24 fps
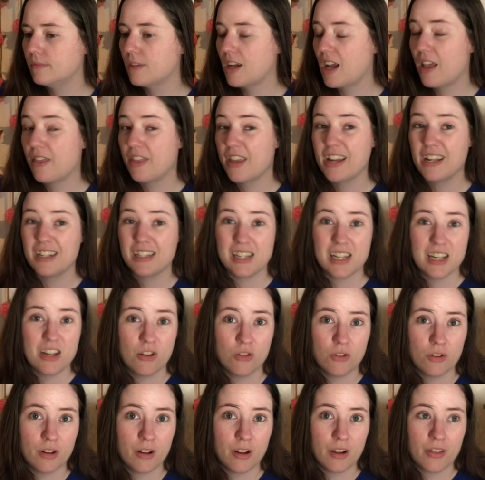I think a D
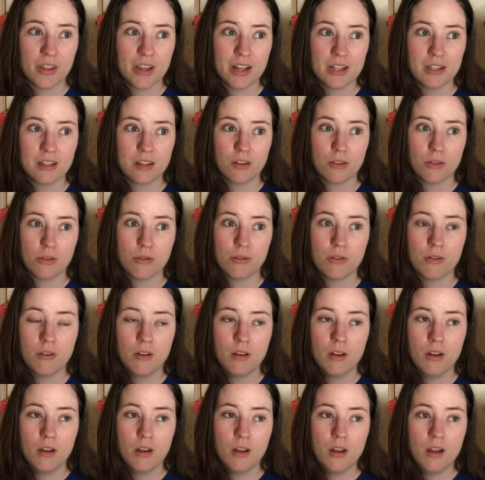hook. I think it's a,
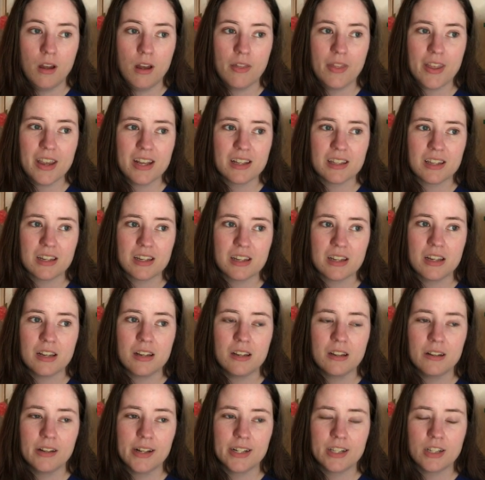I think it's a D.
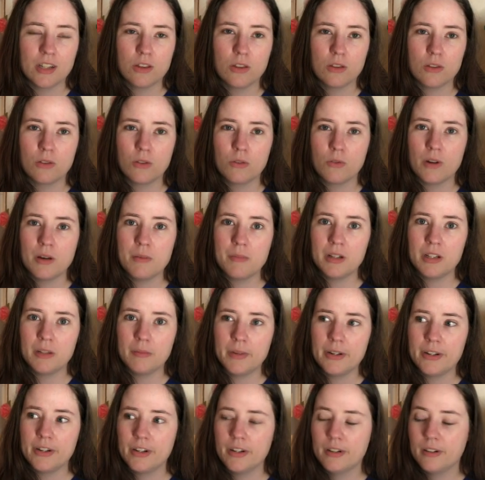It's a three
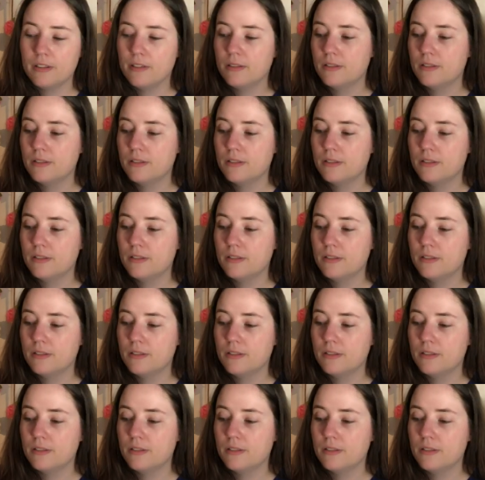millimeter.